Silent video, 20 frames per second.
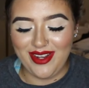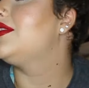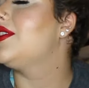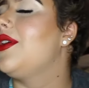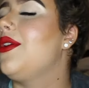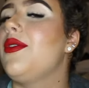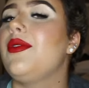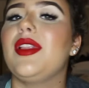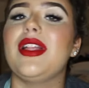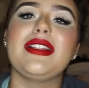
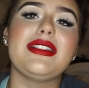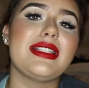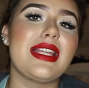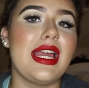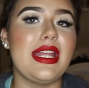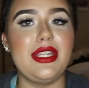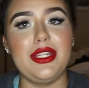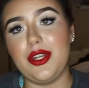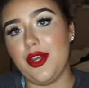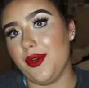So let's
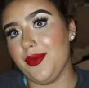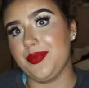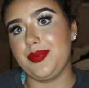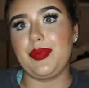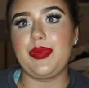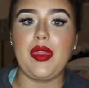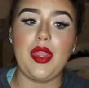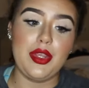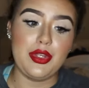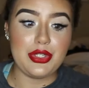get, you know,
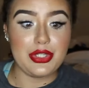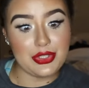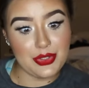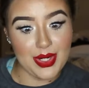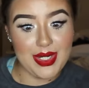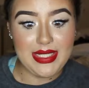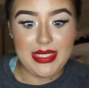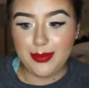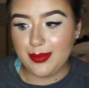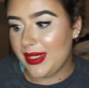
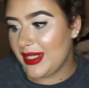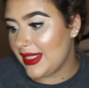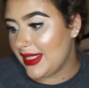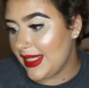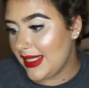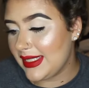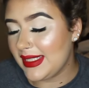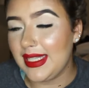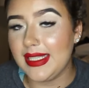straight to business.